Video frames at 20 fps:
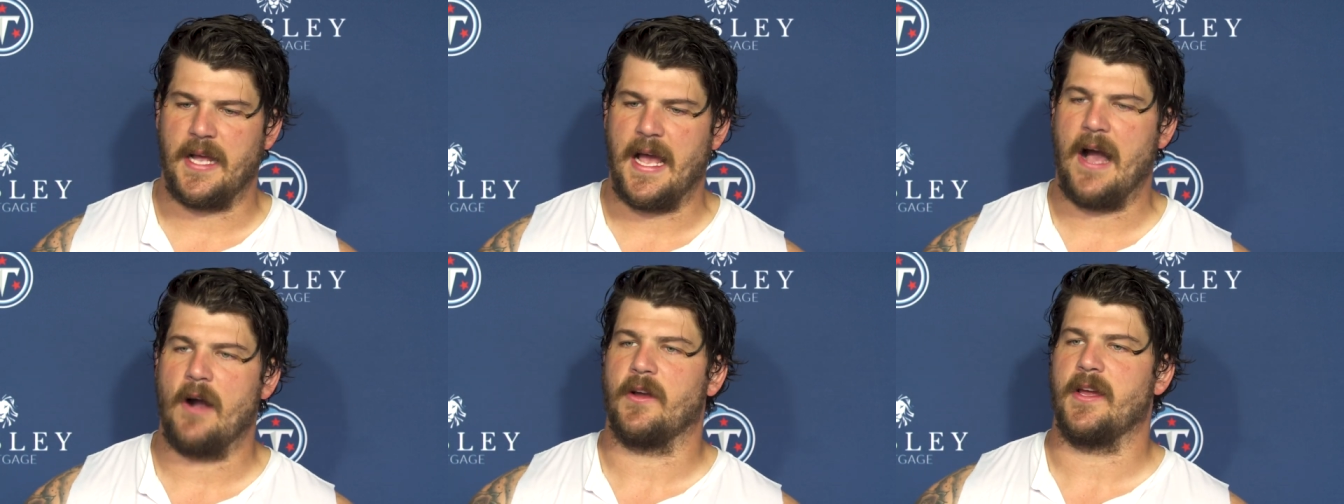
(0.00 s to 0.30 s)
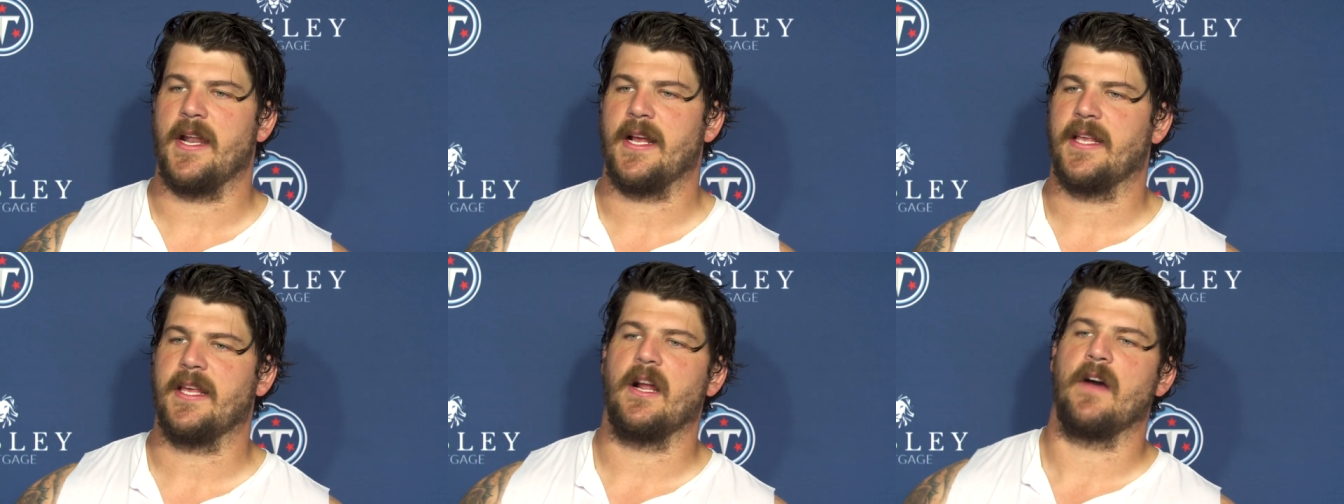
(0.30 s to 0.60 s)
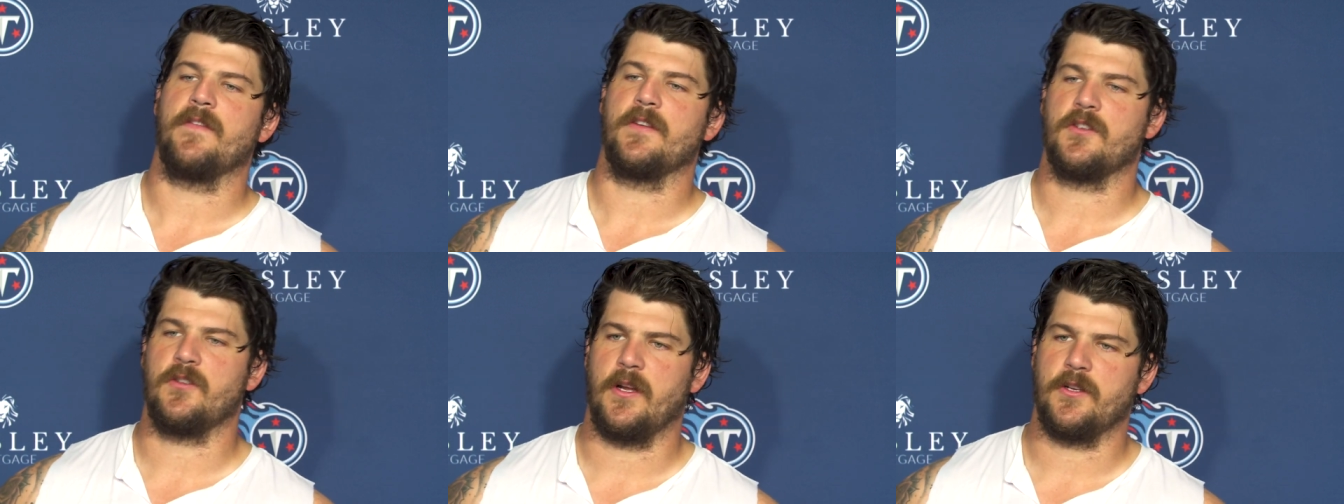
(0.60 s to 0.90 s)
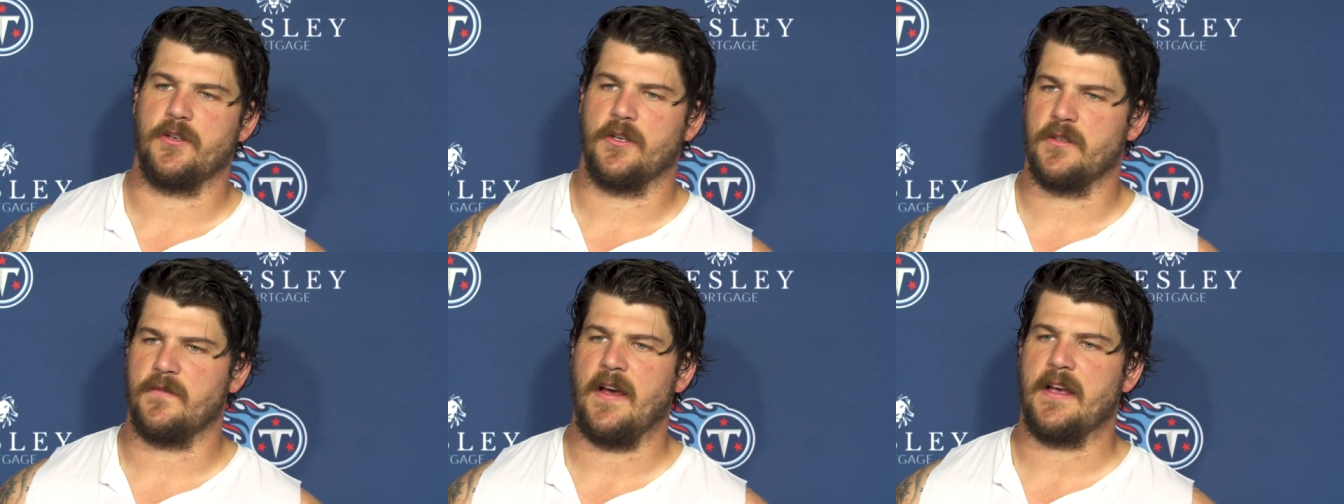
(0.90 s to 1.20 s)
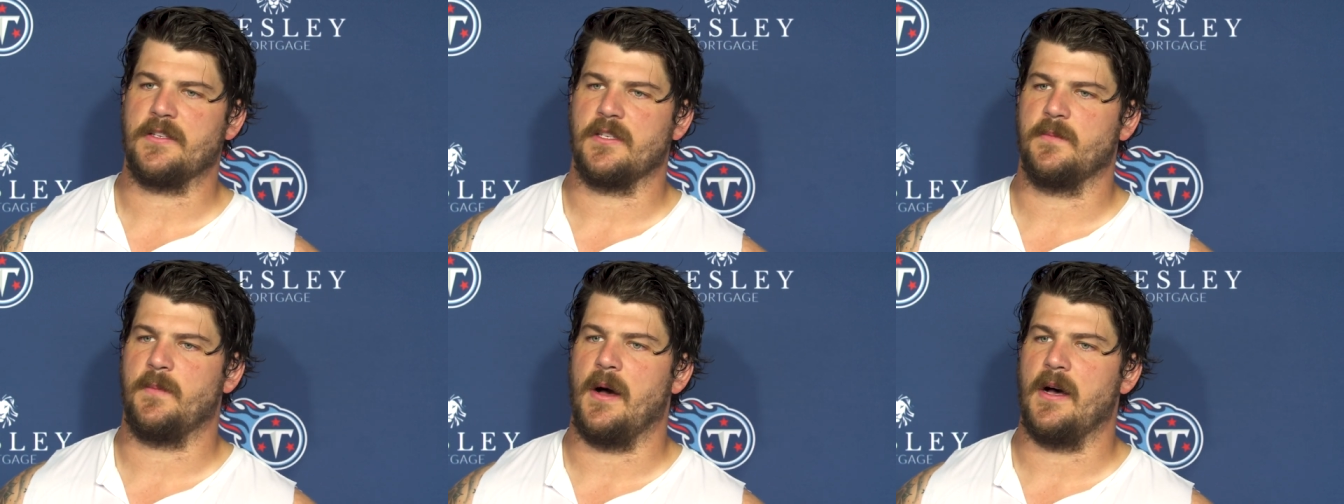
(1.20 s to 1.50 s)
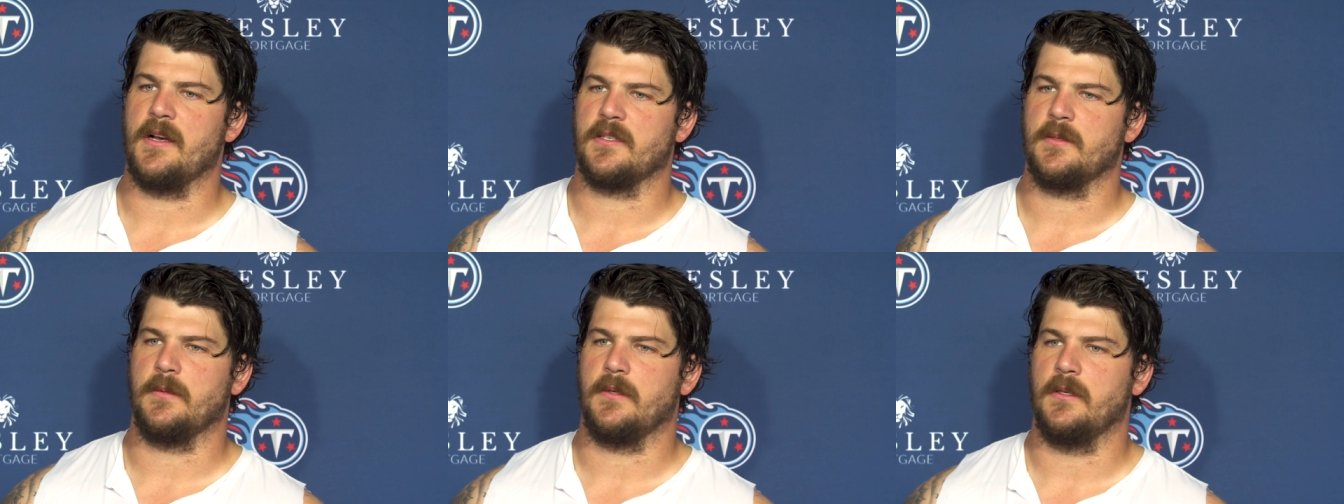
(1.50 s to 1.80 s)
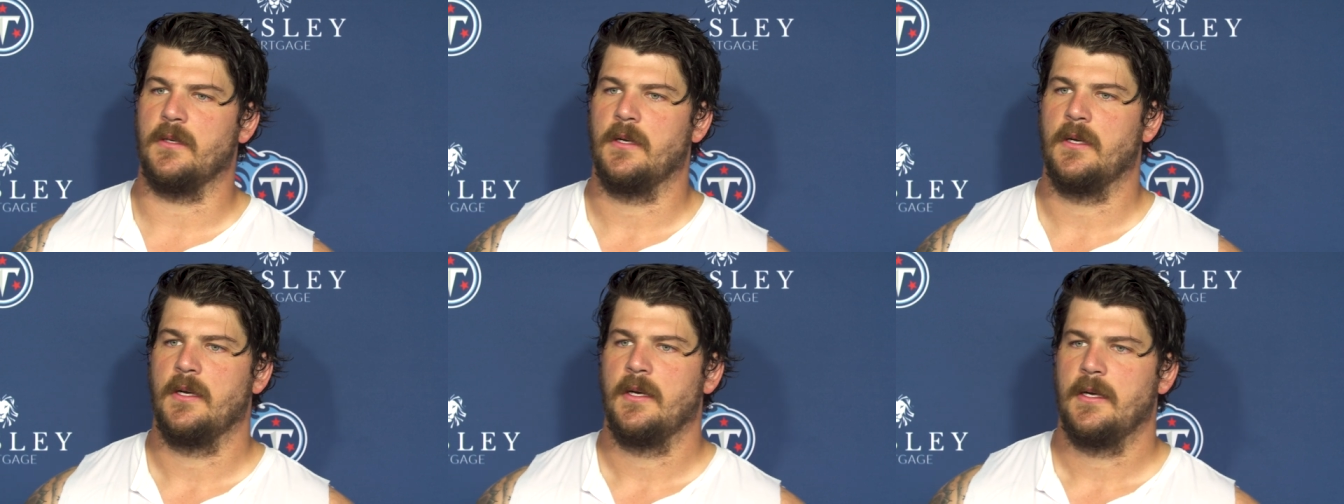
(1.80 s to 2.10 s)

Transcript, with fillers: how can I get off the stretcher as fast as possible?